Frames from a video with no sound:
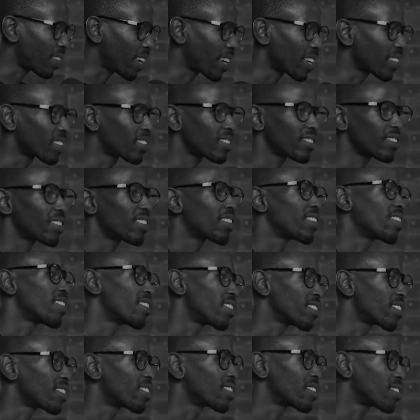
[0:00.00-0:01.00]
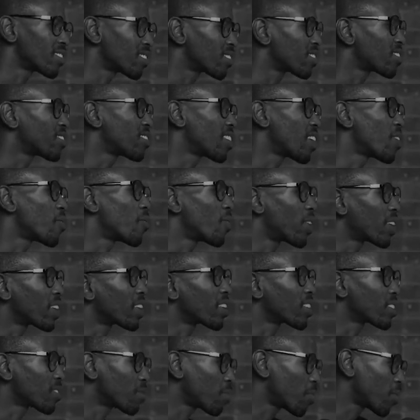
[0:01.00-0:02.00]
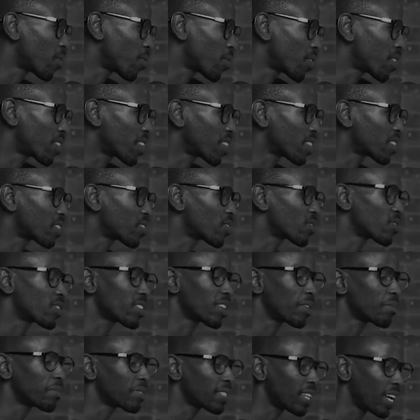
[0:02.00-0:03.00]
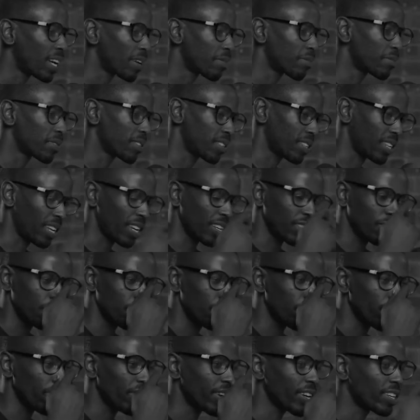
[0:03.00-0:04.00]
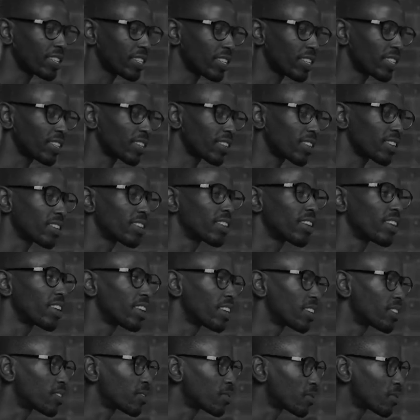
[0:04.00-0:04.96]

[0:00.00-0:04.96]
like they want to explore things. So sometimes the exploration could lead